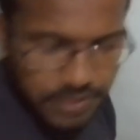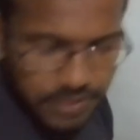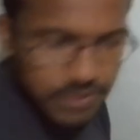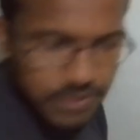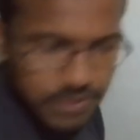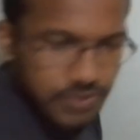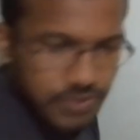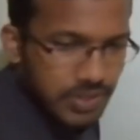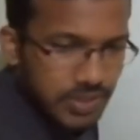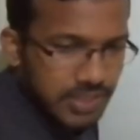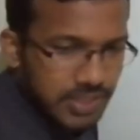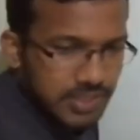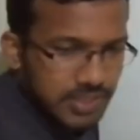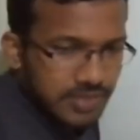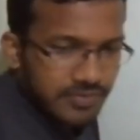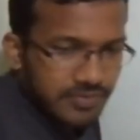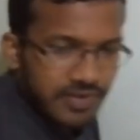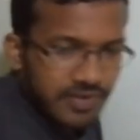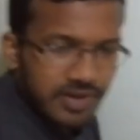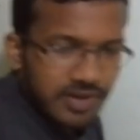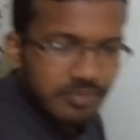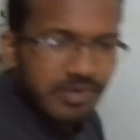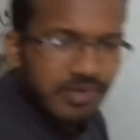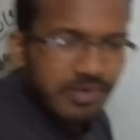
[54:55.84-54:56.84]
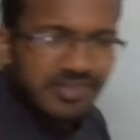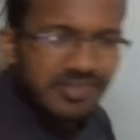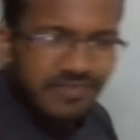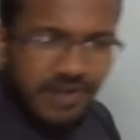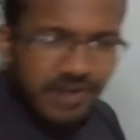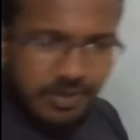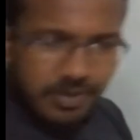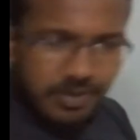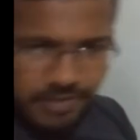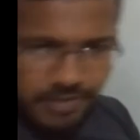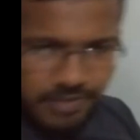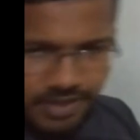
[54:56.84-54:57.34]
So that's infrared body,
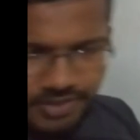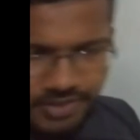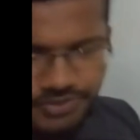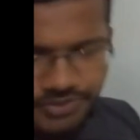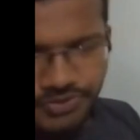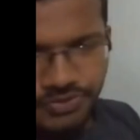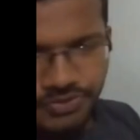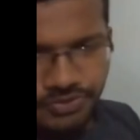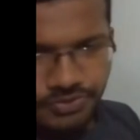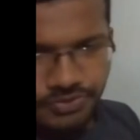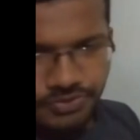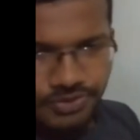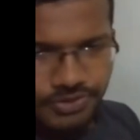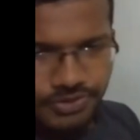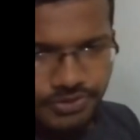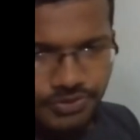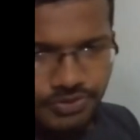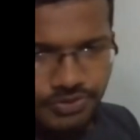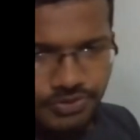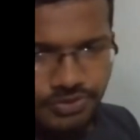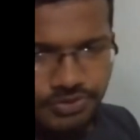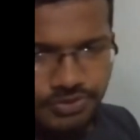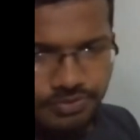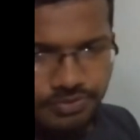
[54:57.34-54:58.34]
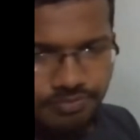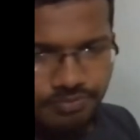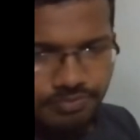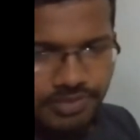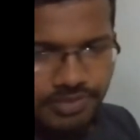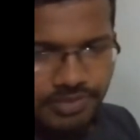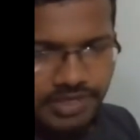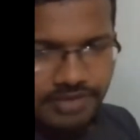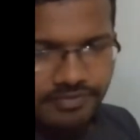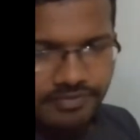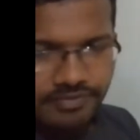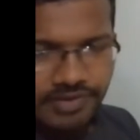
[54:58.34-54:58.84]
1 mark, so no issue.
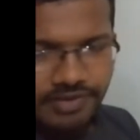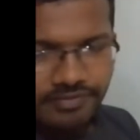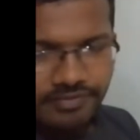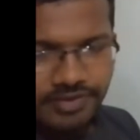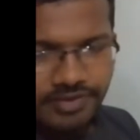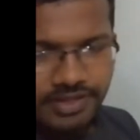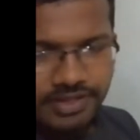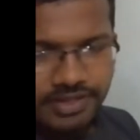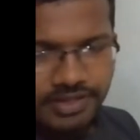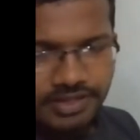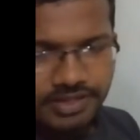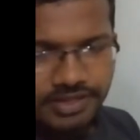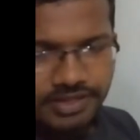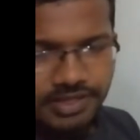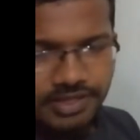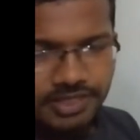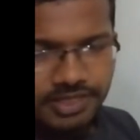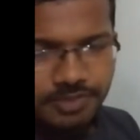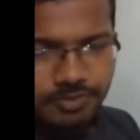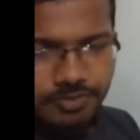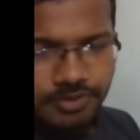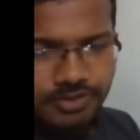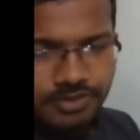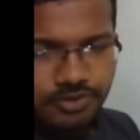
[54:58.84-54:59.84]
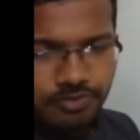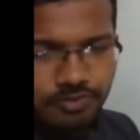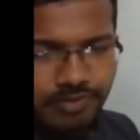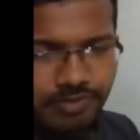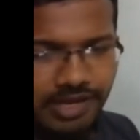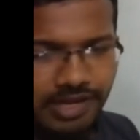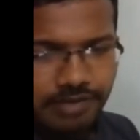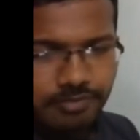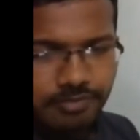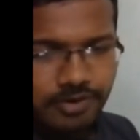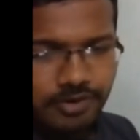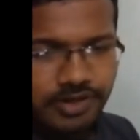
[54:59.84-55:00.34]
Peak wavelength corresponds to
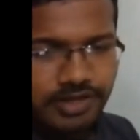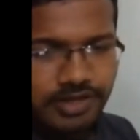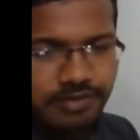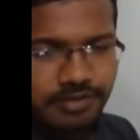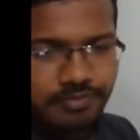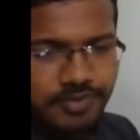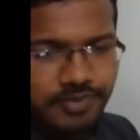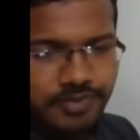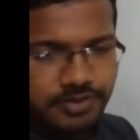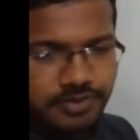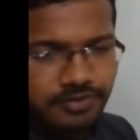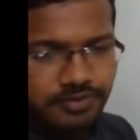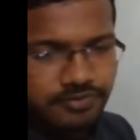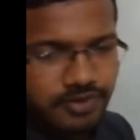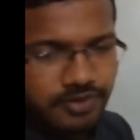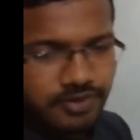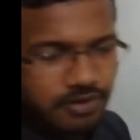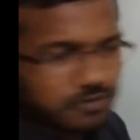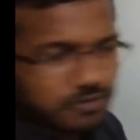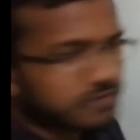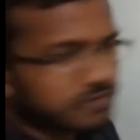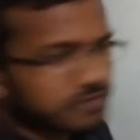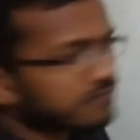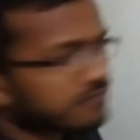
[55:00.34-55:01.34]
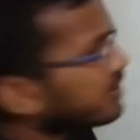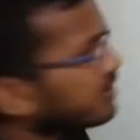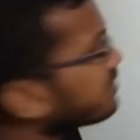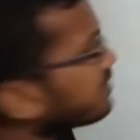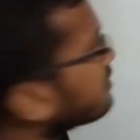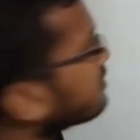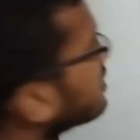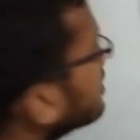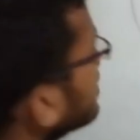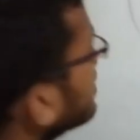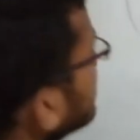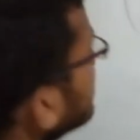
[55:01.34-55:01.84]
black body temperature of
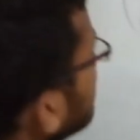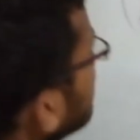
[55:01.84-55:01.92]
1500. Tell